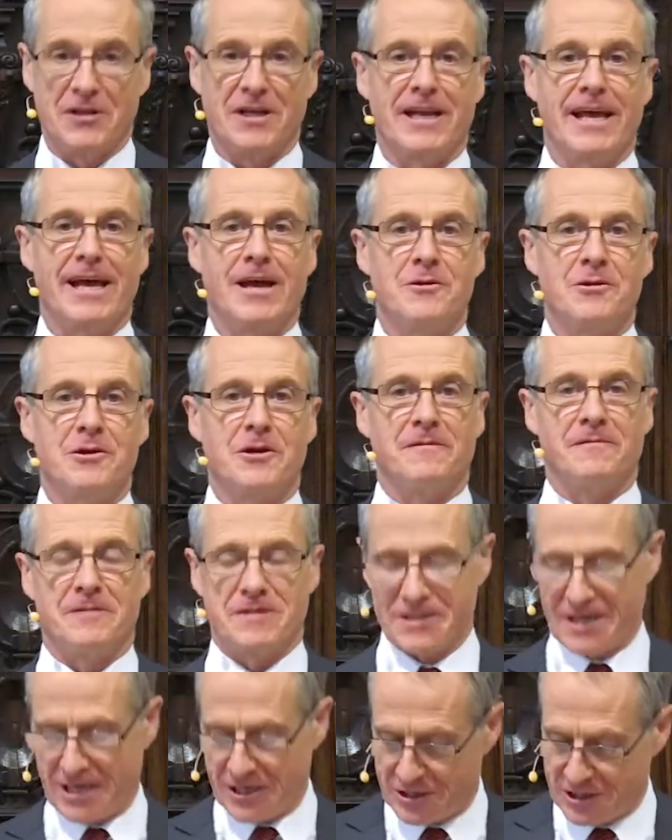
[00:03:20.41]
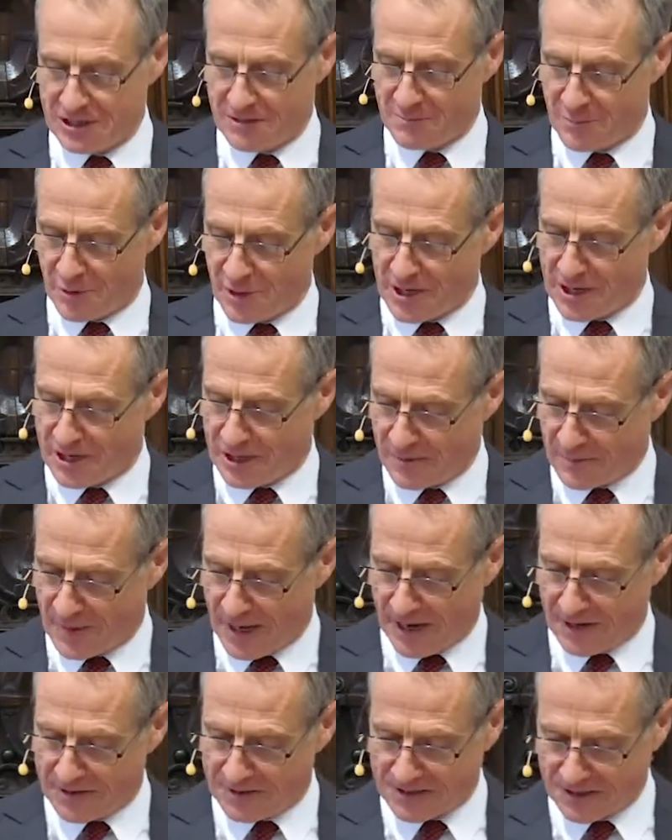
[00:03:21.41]
the loud conversation in Britain
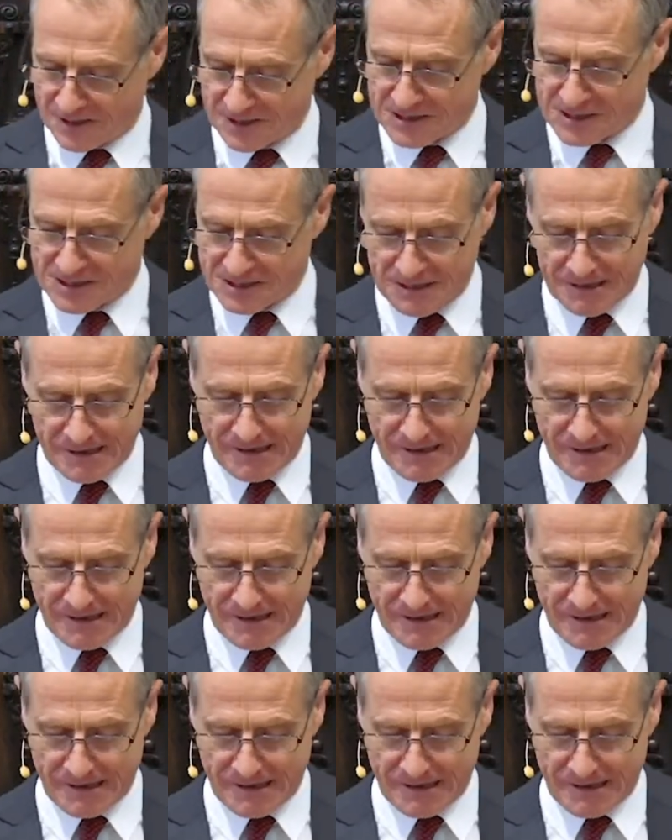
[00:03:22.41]
about us